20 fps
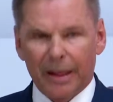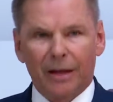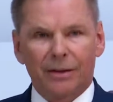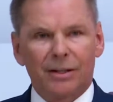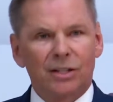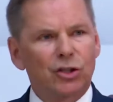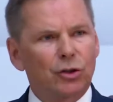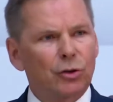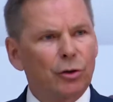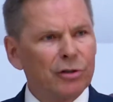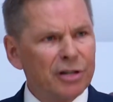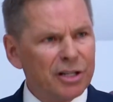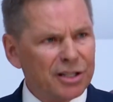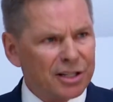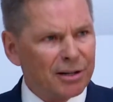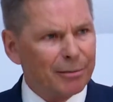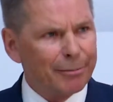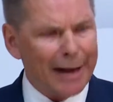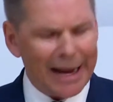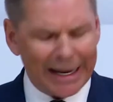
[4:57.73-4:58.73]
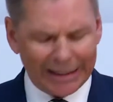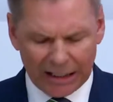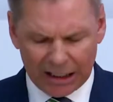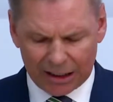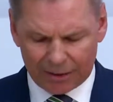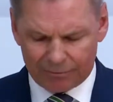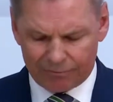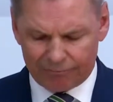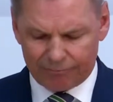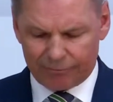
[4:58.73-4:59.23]
The stories are many,
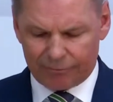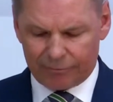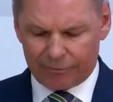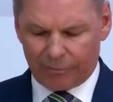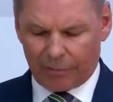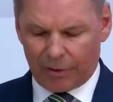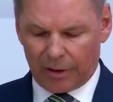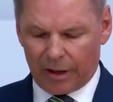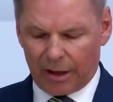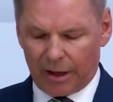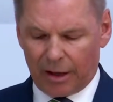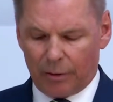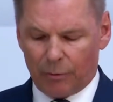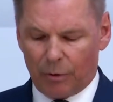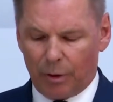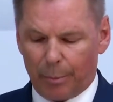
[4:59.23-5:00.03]
where